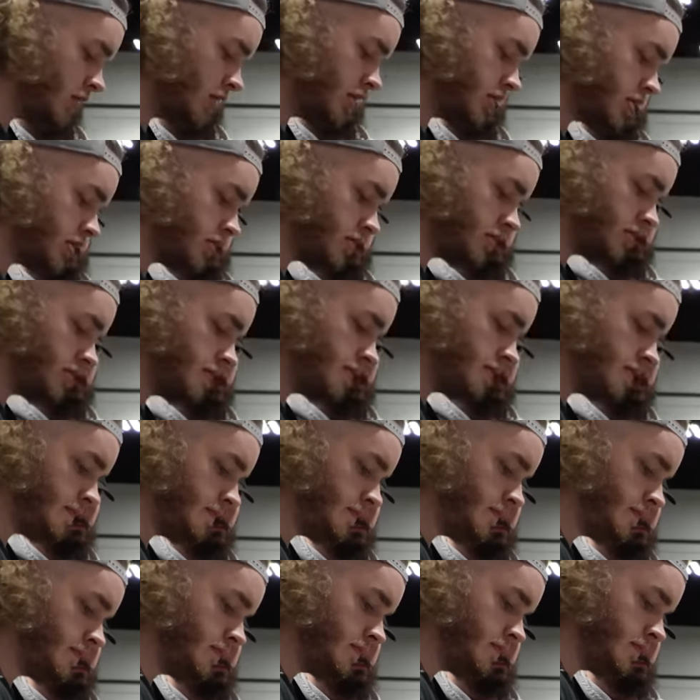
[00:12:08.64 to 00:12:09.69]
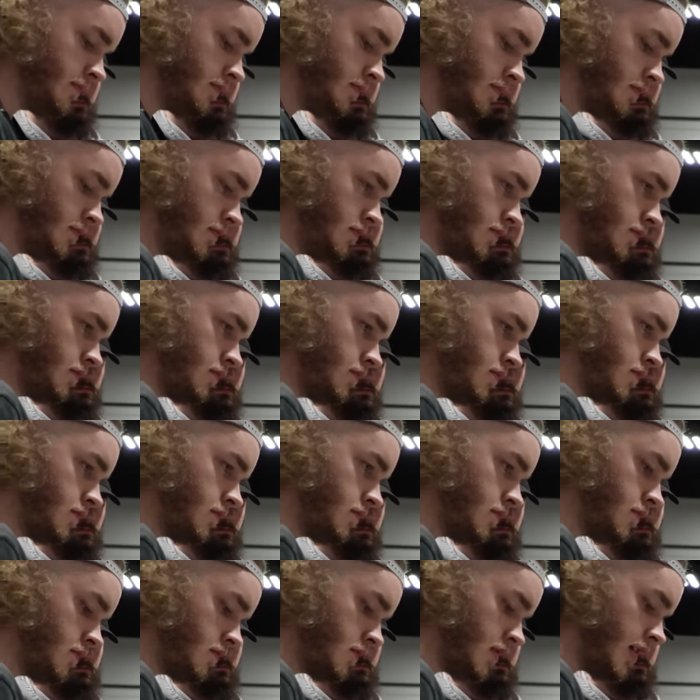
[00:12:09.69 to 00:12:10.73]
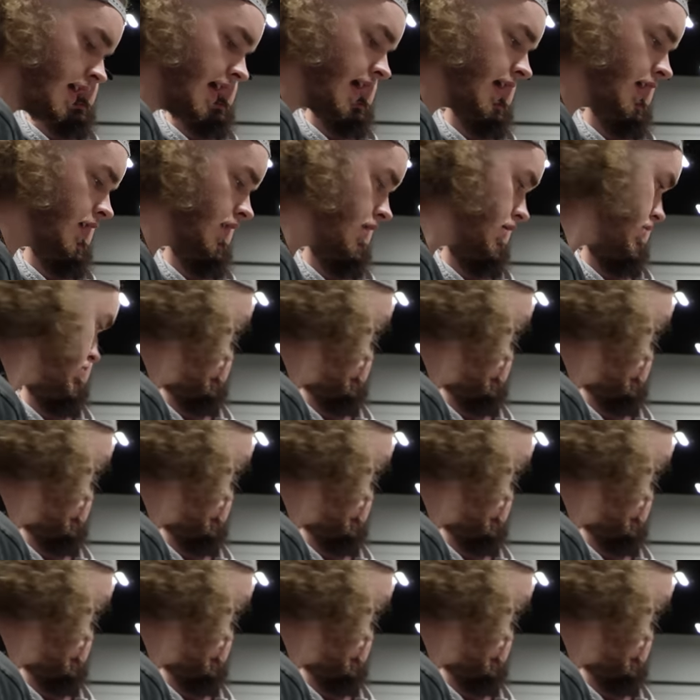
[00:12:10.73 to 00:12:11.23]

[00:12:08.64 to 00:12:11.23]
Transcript: The person shown says nothing.